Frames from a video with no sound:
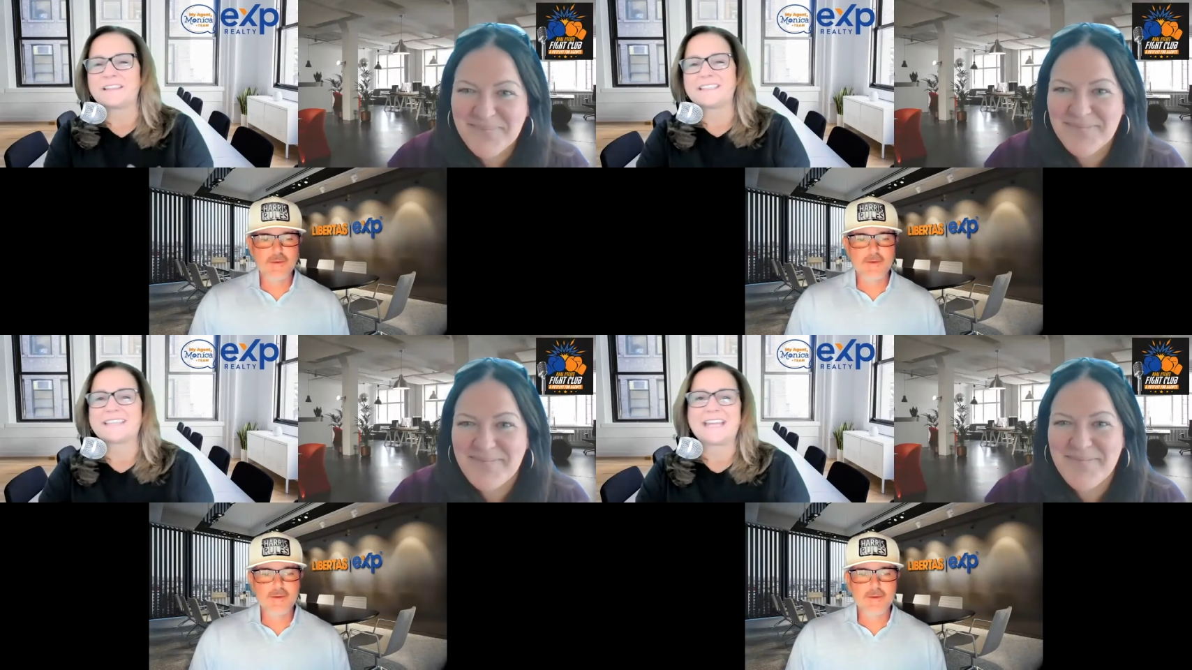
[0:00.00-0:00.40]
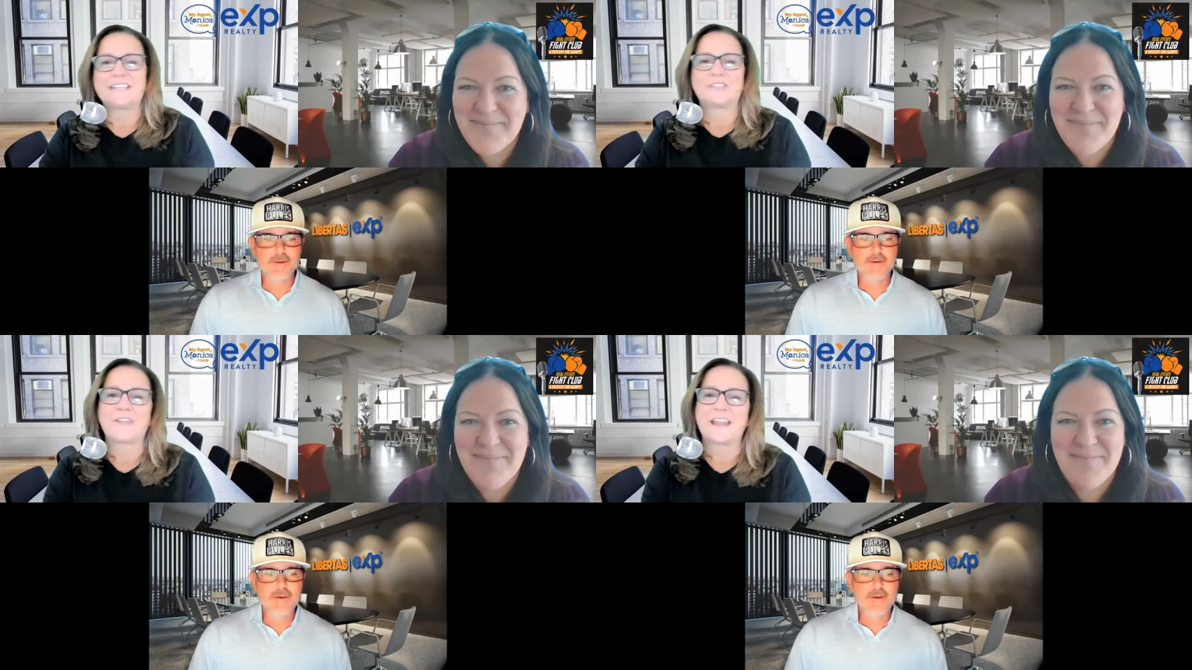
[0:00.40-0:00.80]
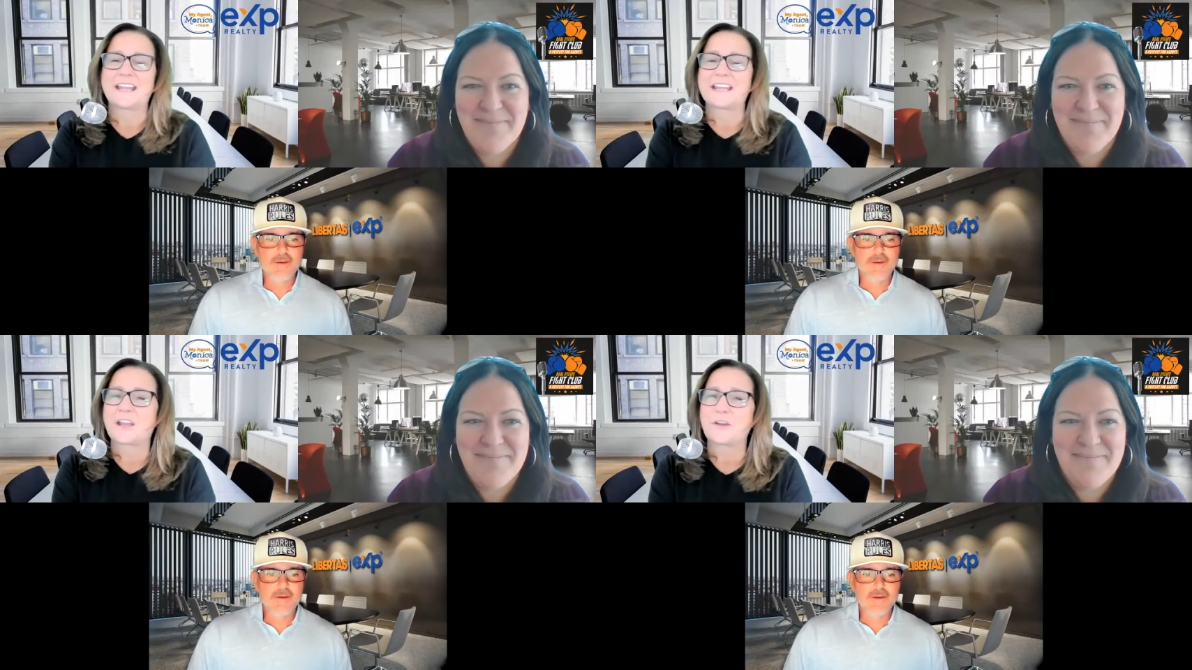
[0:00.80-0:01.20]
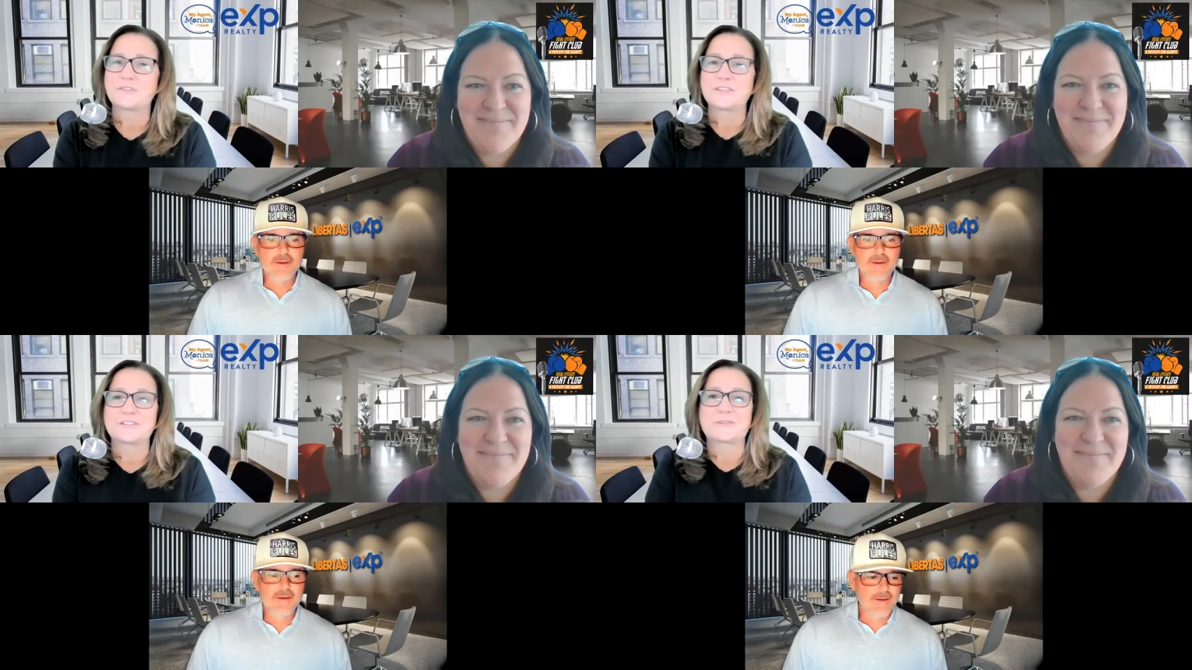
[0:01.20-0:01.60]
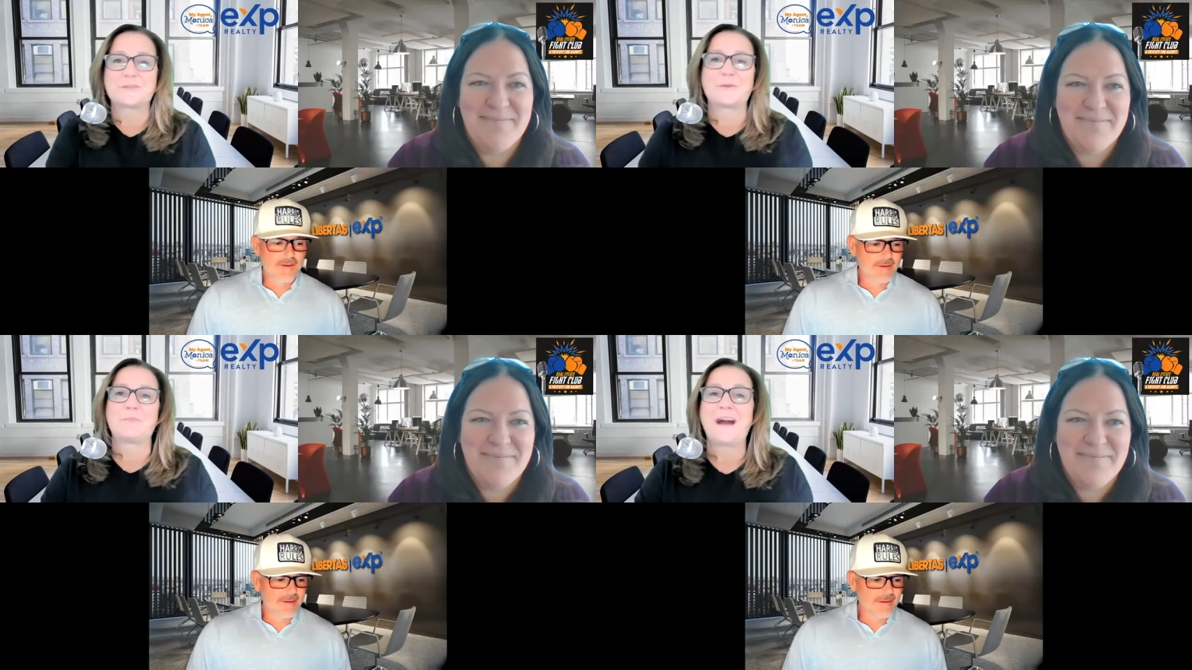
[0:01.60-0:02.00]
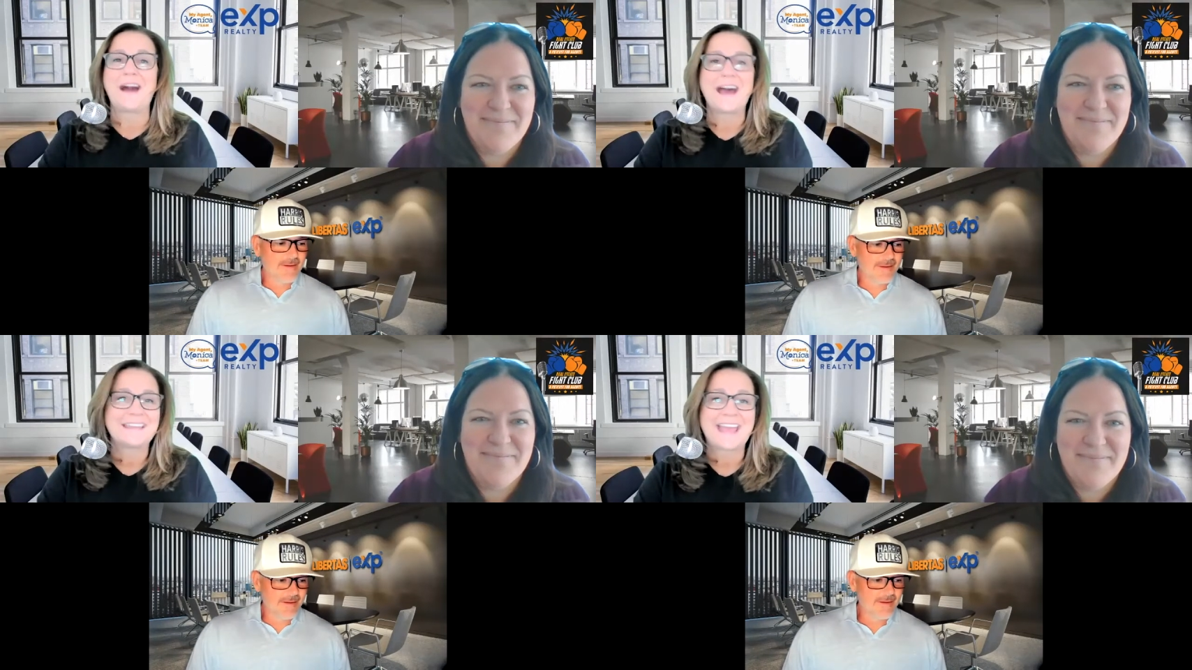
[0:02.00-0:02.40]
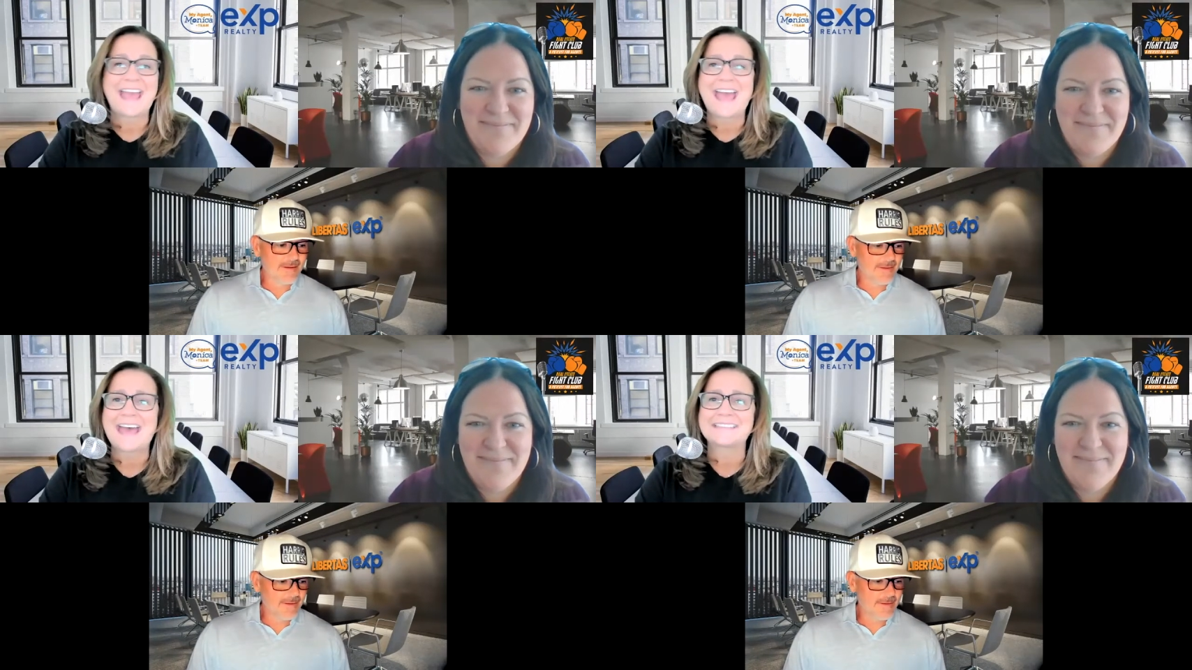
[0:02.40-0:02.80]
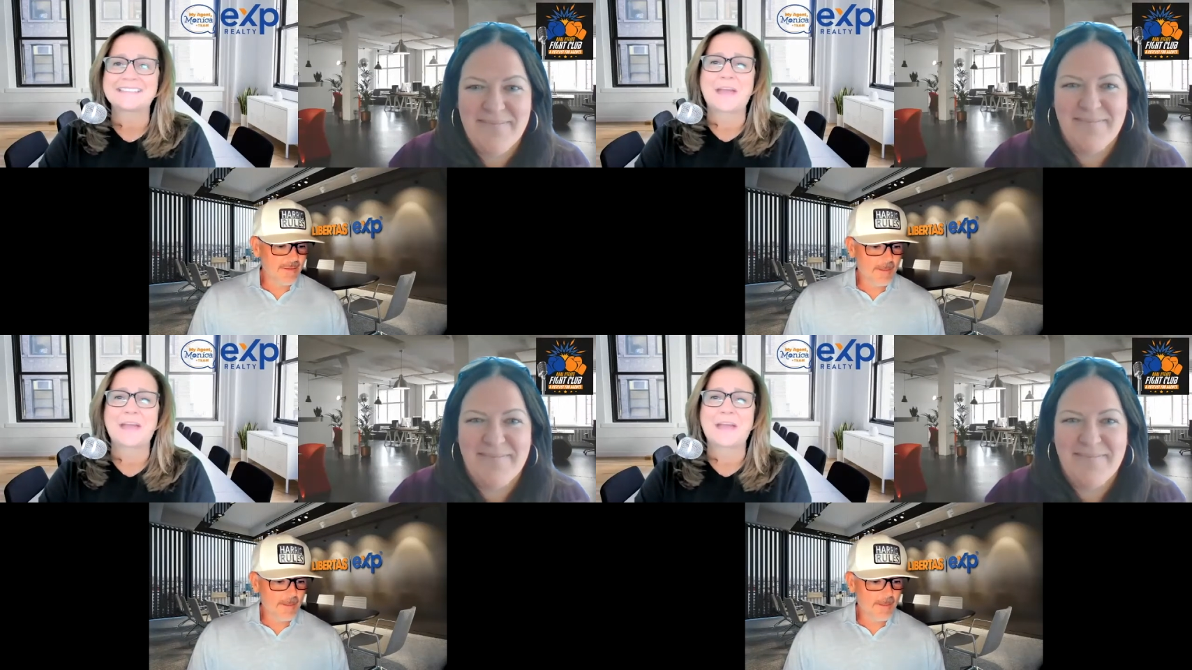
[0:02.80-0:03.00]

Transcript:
Speaker 1: Estate Training and Coaching School podcast.